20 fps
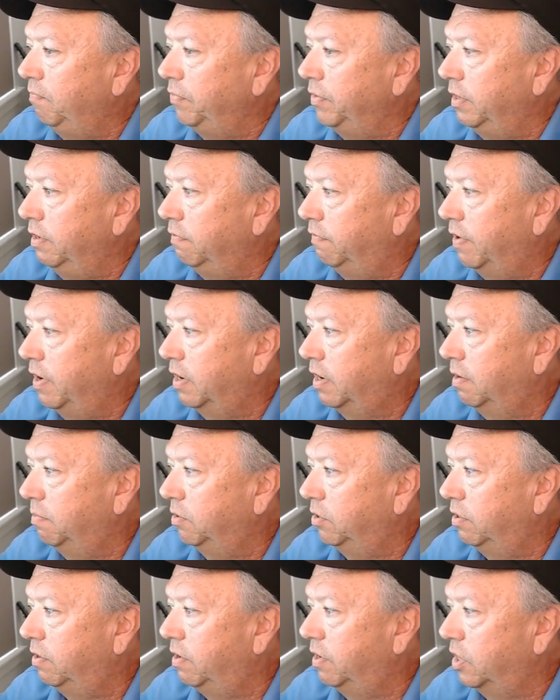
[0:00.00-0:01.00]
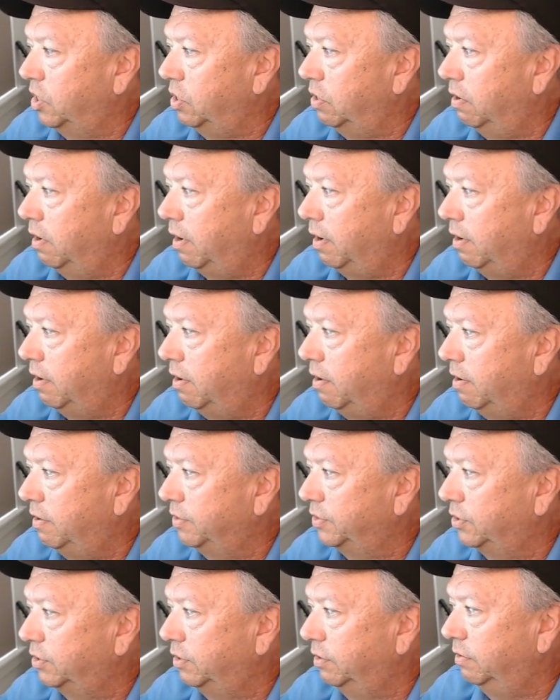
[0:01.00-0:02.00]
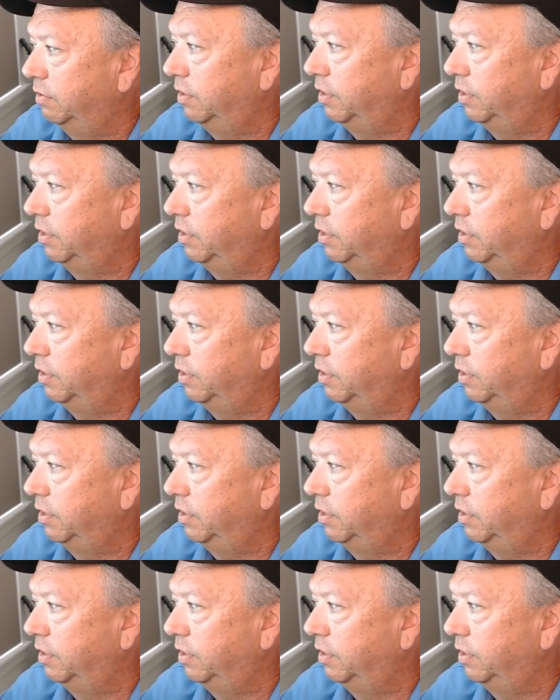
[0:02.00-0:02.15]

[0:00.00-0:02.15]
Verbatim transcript: if I come along and also